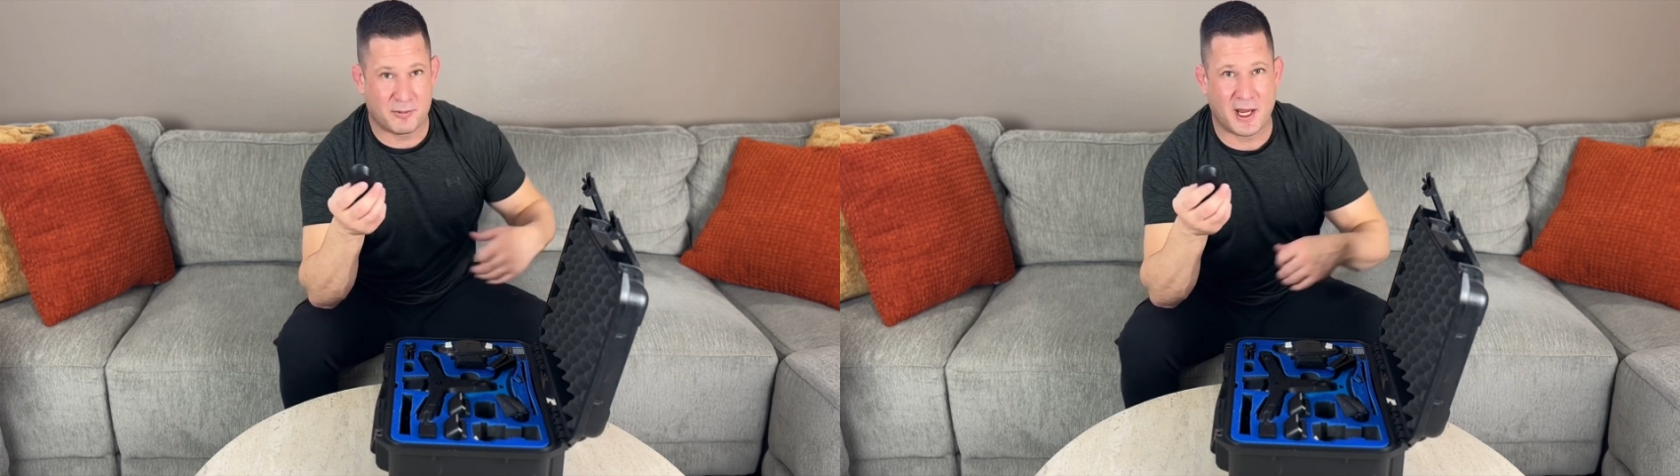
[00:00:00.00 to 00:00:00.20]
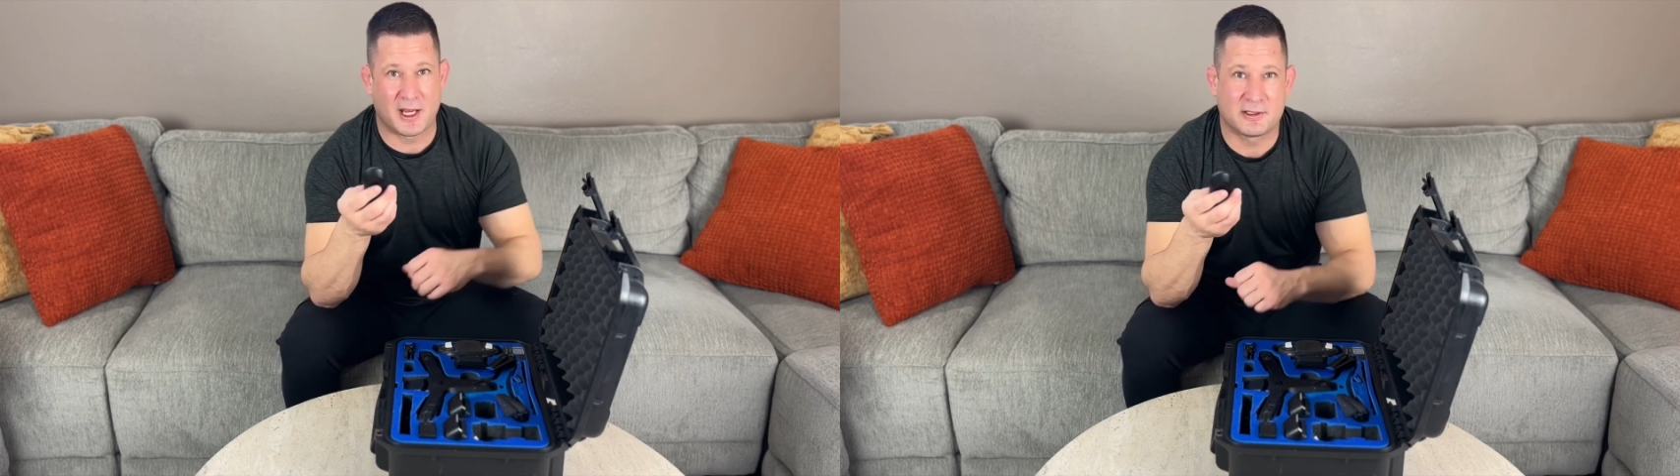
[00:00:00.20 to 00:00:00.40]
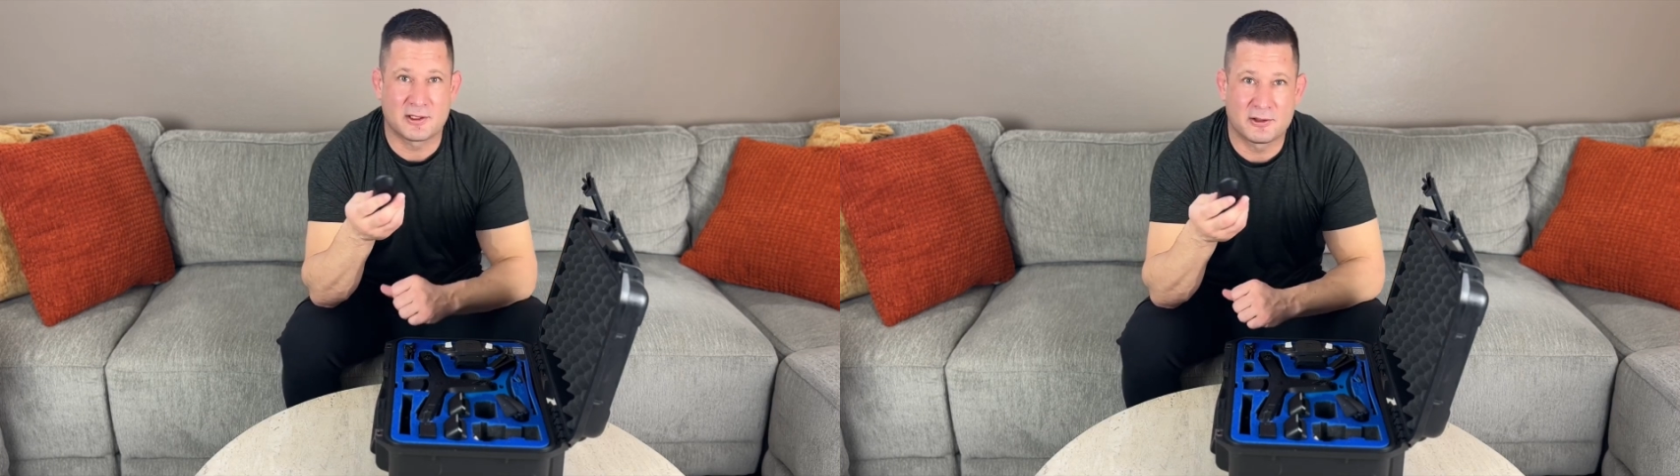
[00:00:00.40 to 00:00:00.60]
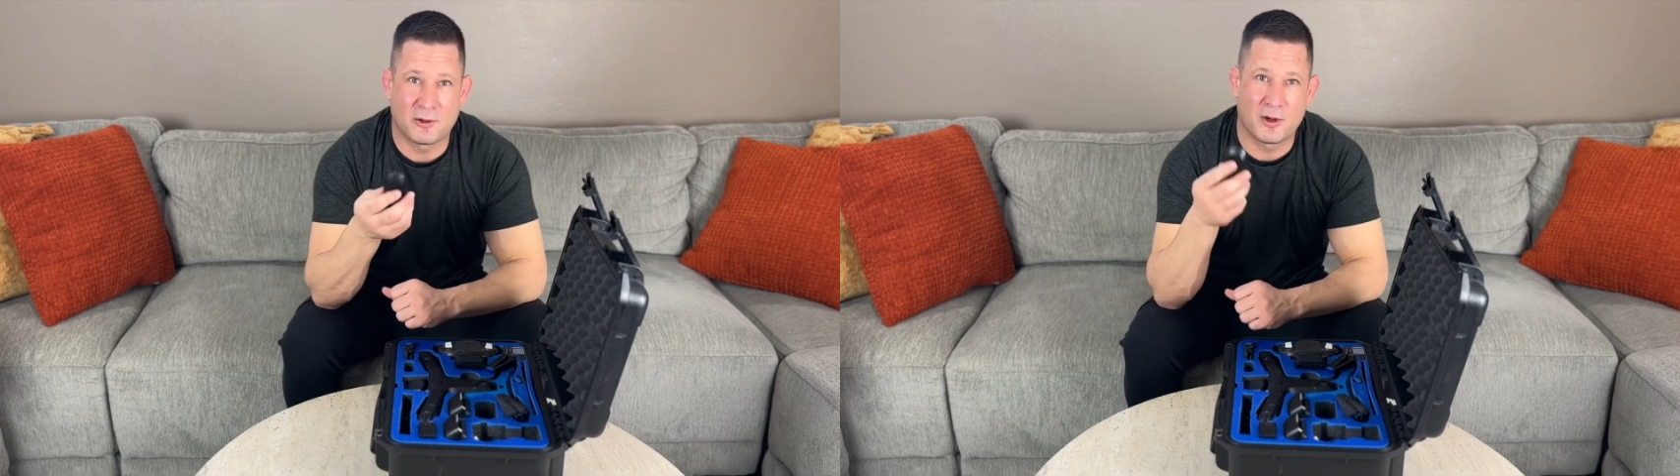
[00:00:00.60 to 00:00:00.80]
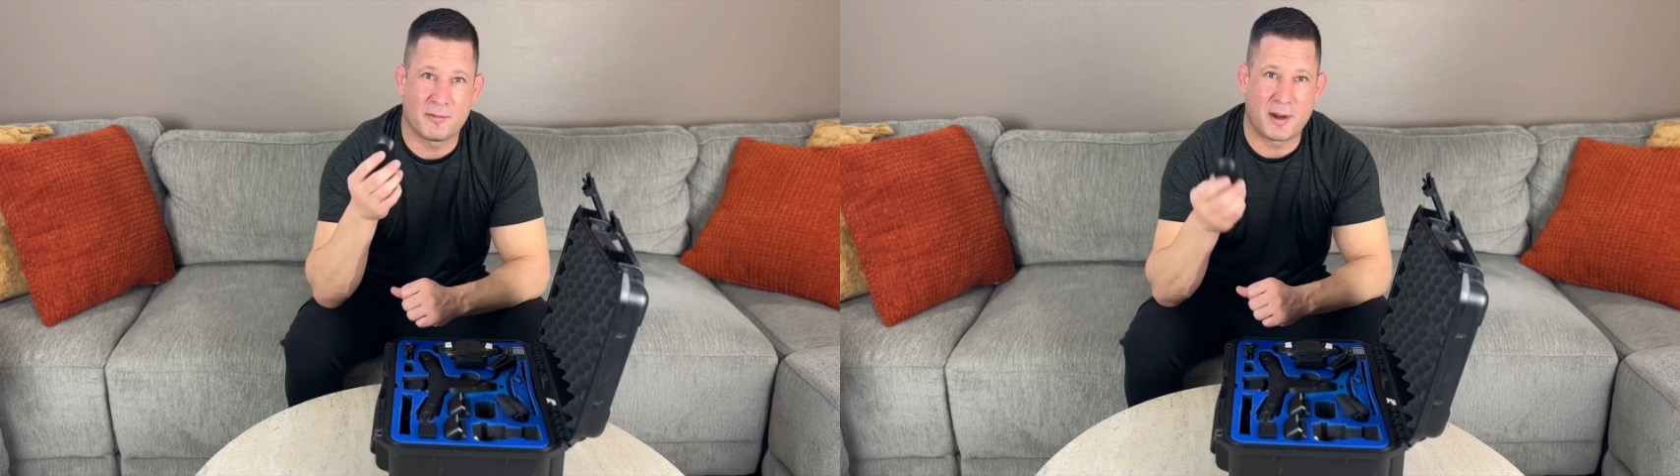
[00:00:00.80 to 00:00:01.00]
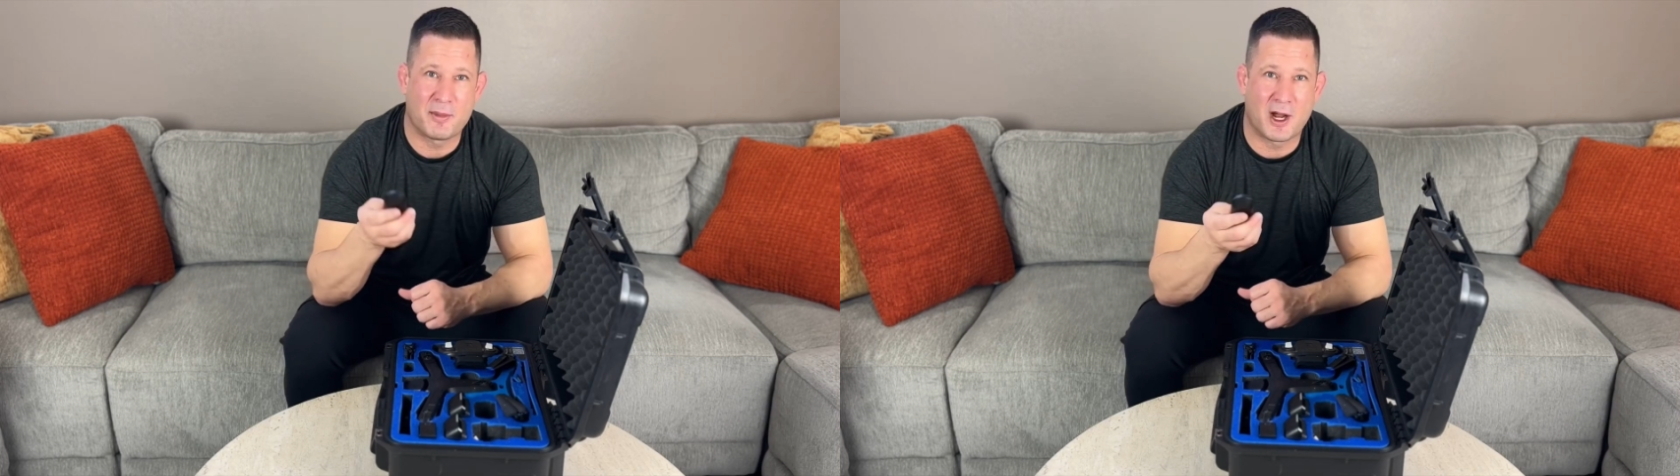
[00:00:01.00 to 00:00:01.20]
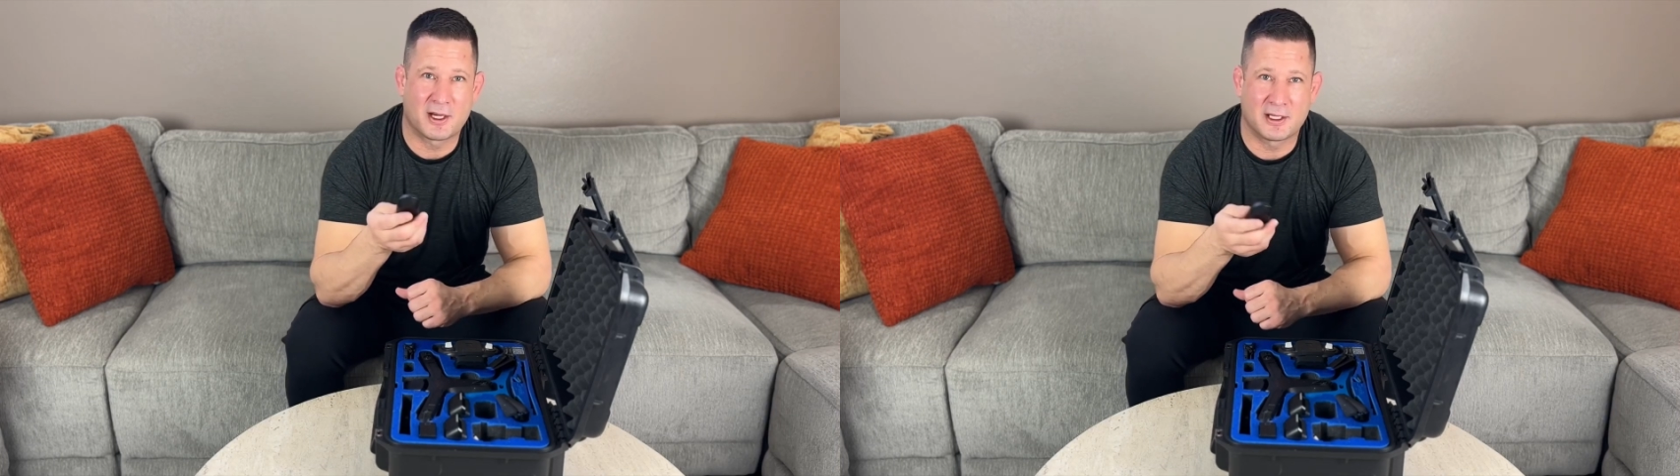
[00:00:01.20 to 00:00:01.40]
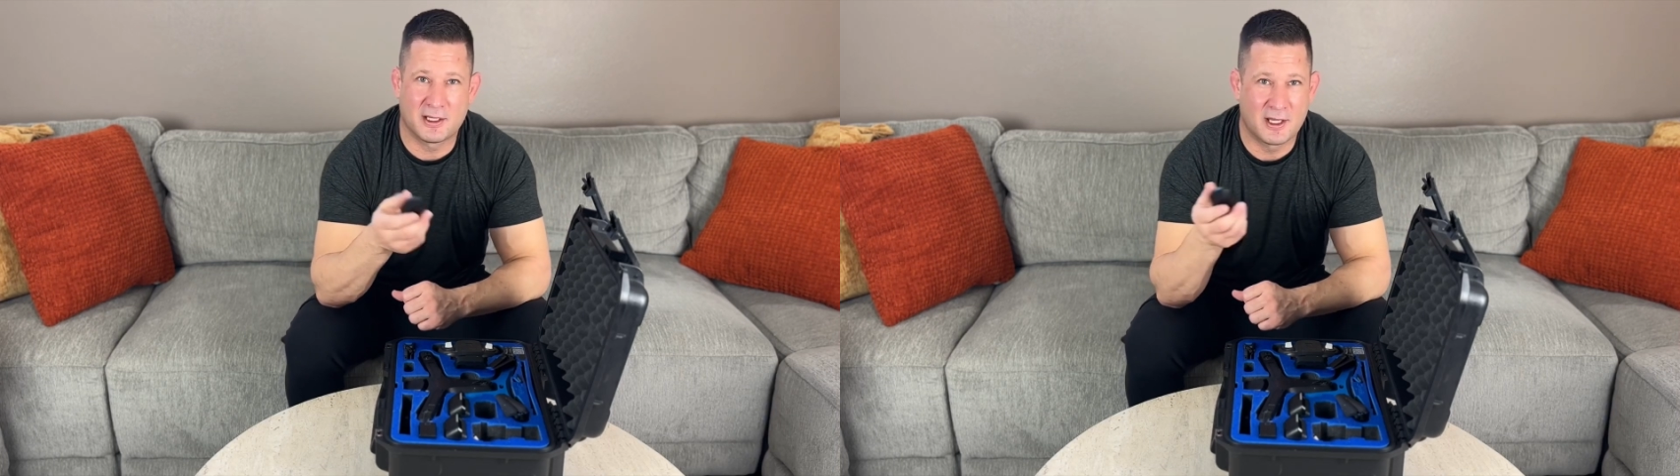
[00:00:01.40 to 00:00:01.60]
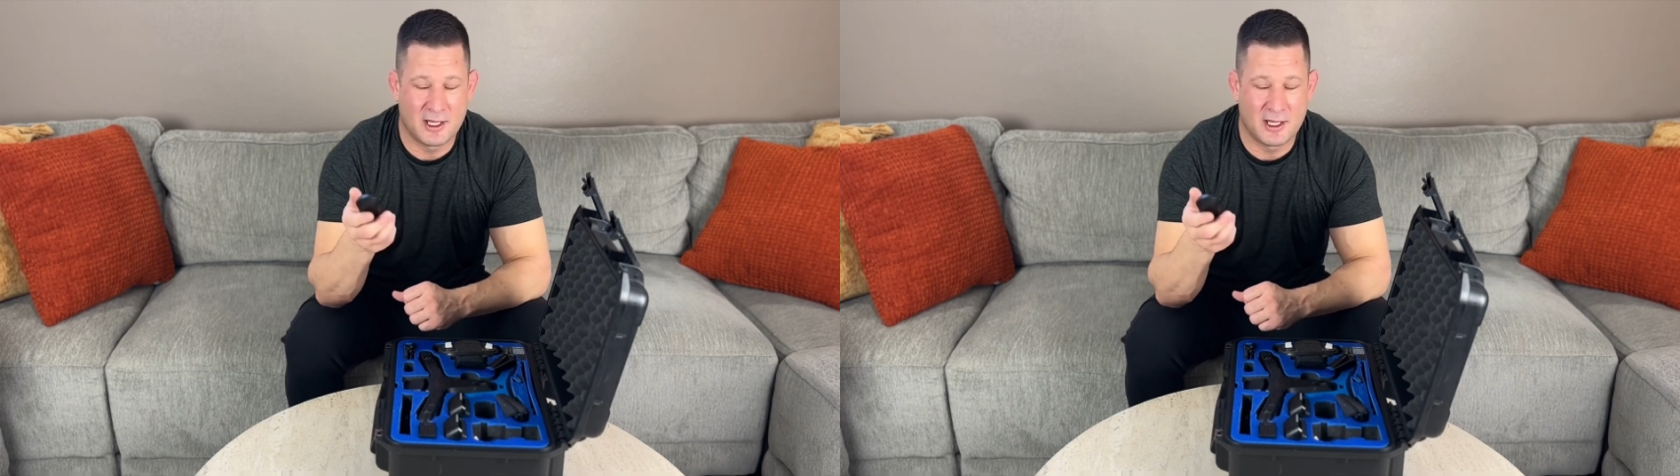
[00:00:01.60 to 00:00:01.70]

pants, throw it in my pocket,